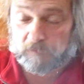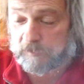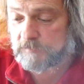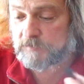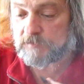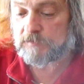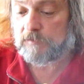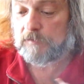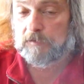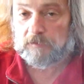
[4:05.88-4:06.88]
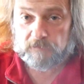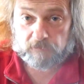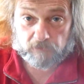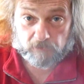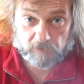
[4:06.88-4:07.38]
this
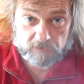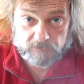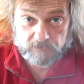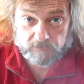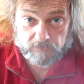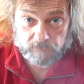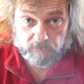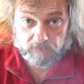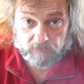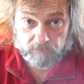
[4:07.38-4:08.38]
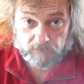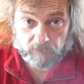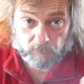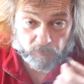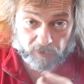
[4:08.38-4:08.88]
to this,
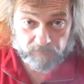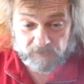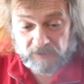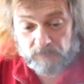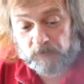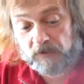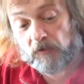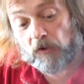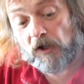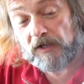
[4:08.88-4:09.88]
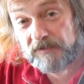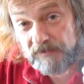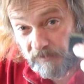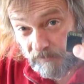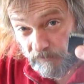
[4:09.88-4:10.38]
but I'm keeping it on
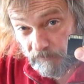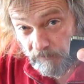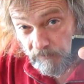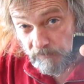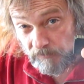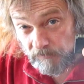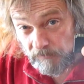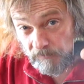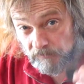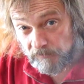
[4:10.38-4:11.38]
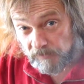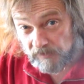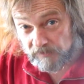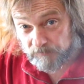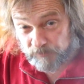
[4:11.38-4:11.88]
here
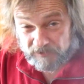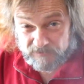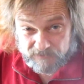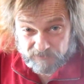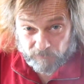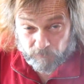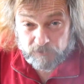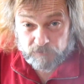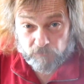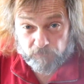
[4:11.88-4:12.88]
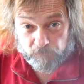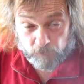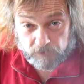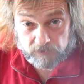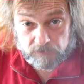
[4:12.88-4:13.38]
because it's the original
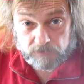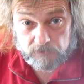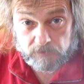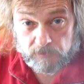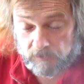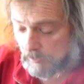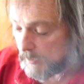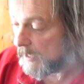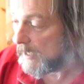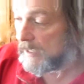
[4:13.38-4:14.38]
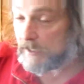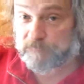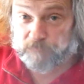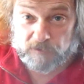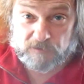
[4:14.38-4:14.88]
footage.
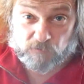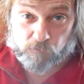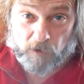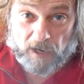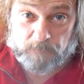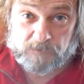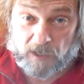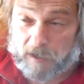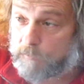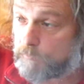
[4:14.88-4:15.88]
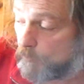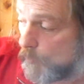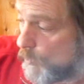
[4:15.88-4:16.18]
If this craps out,